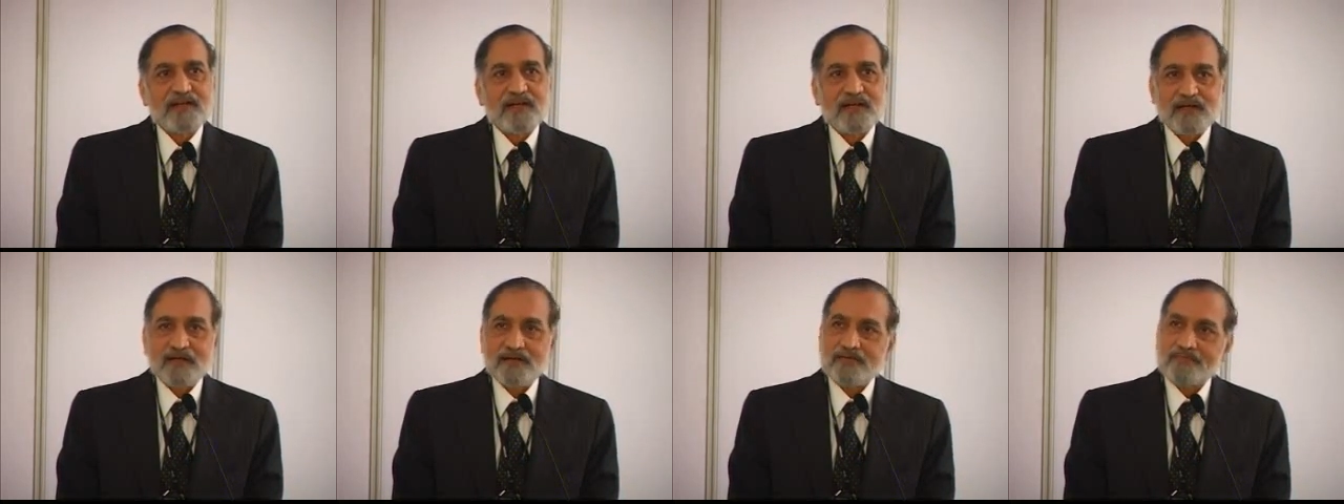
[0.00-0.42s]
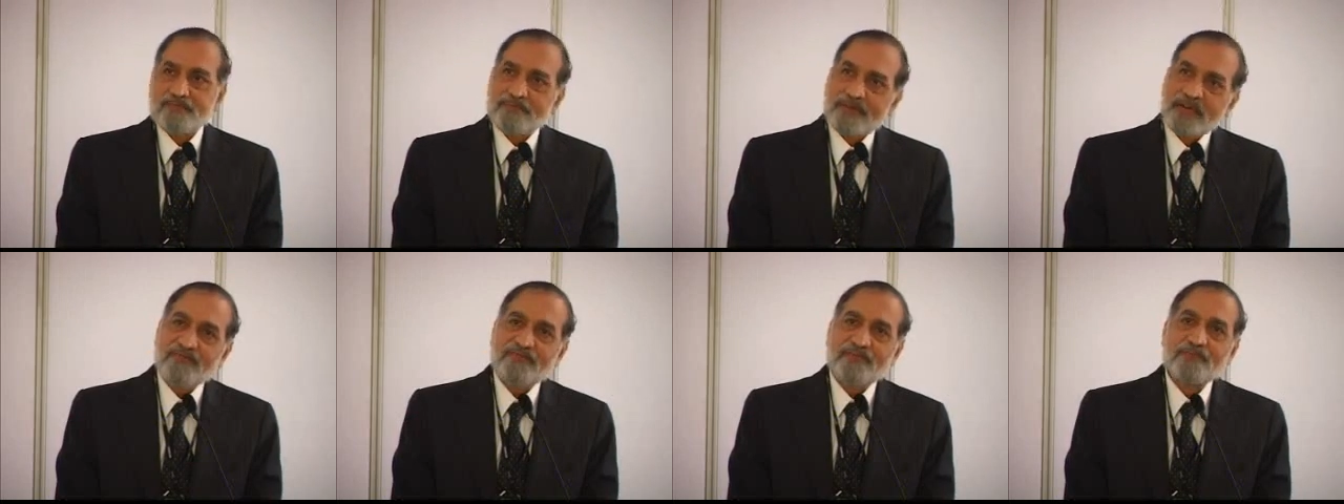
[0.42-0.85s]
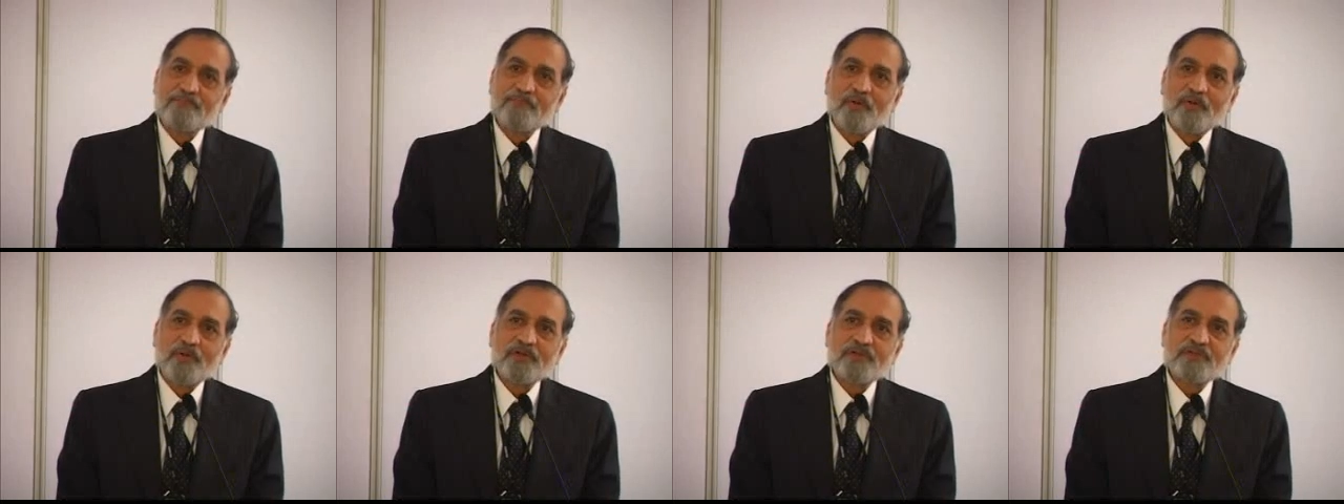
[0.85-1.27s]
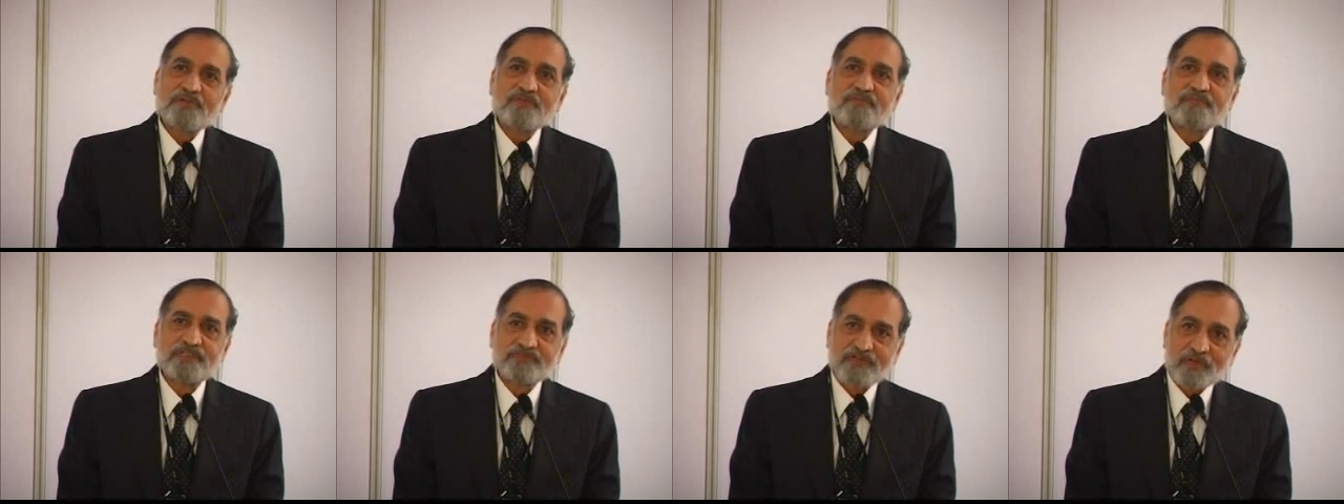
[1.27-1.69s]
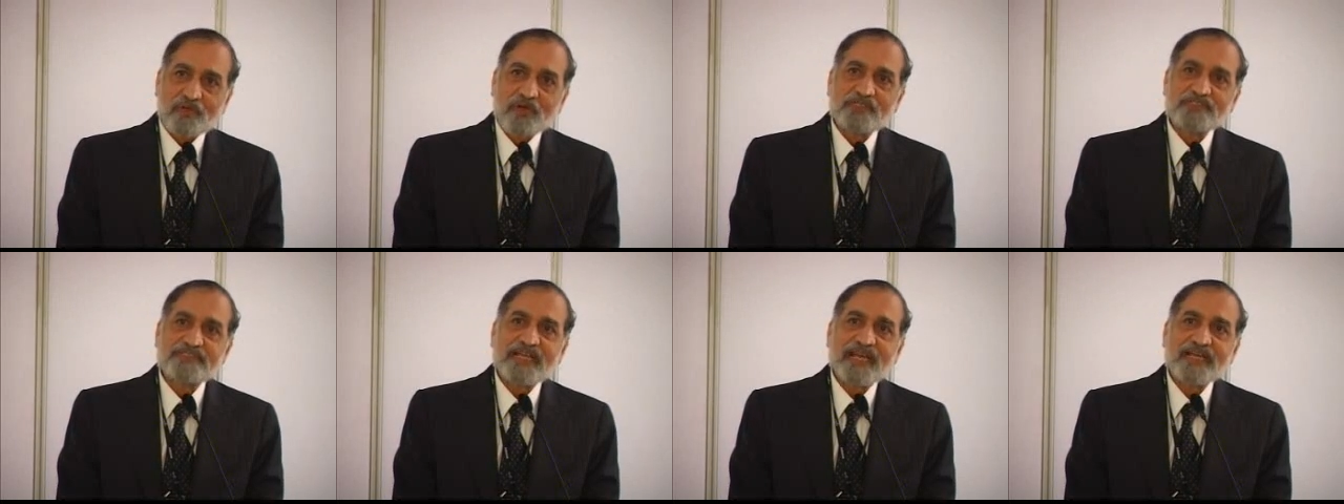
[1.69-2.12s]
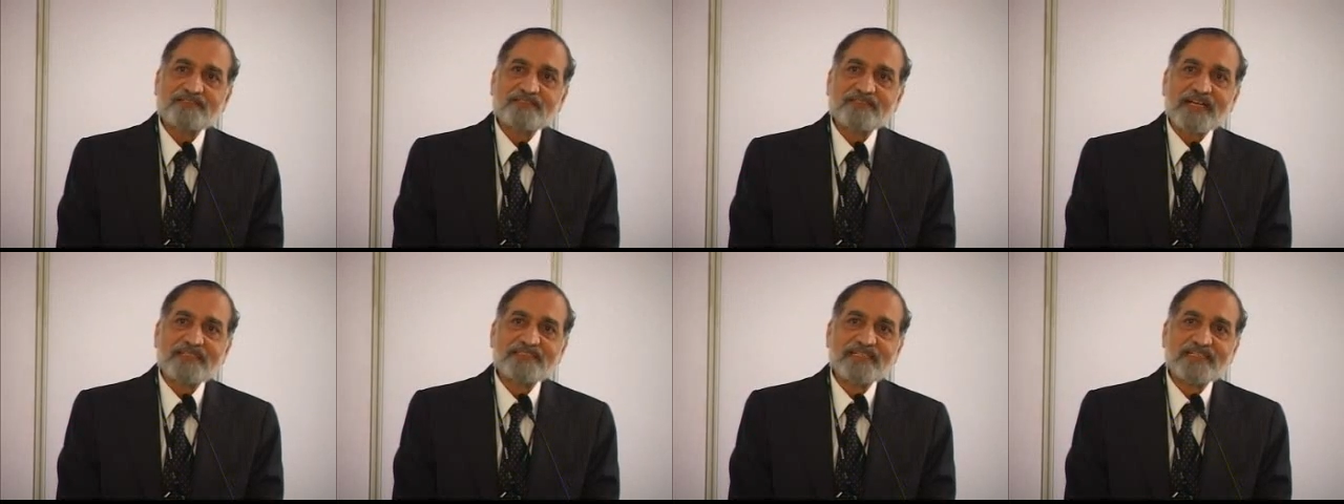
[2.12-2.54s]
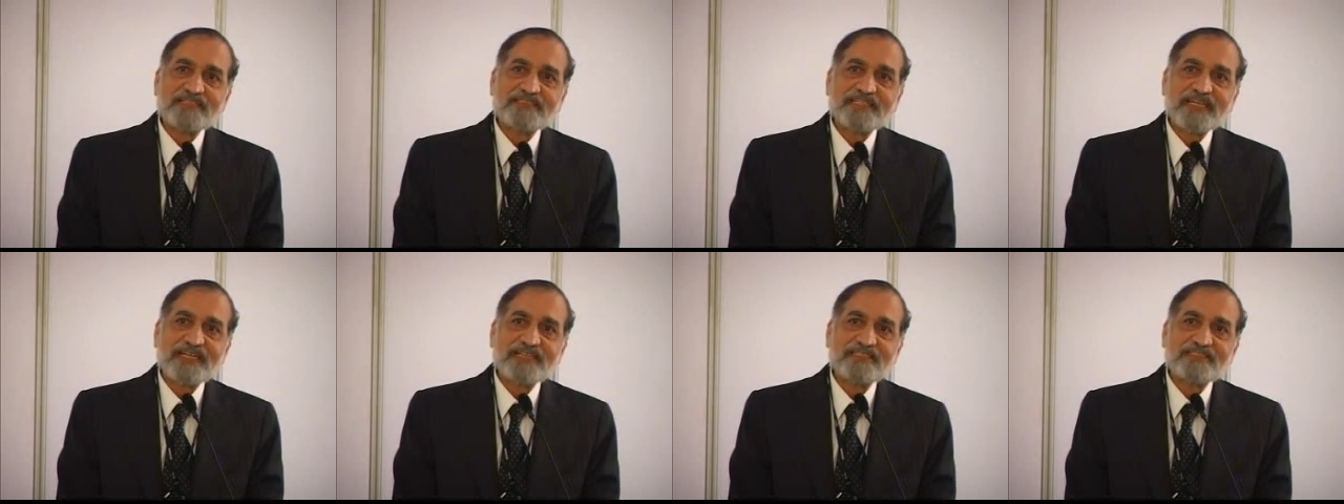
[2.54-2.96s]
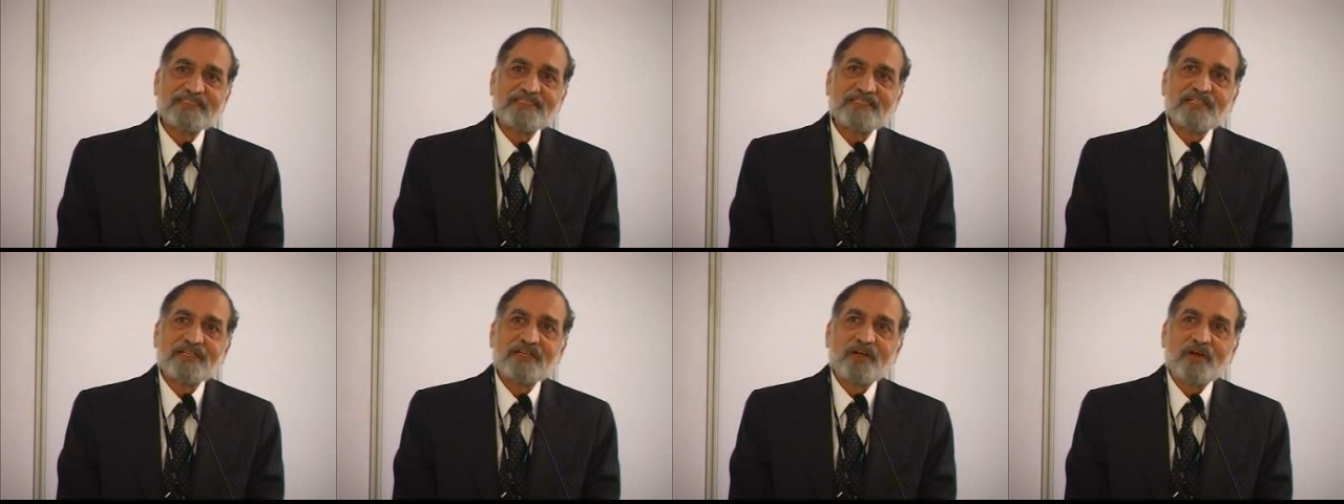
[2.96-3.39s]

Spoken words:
a brief report, which we call Catalyzing Change,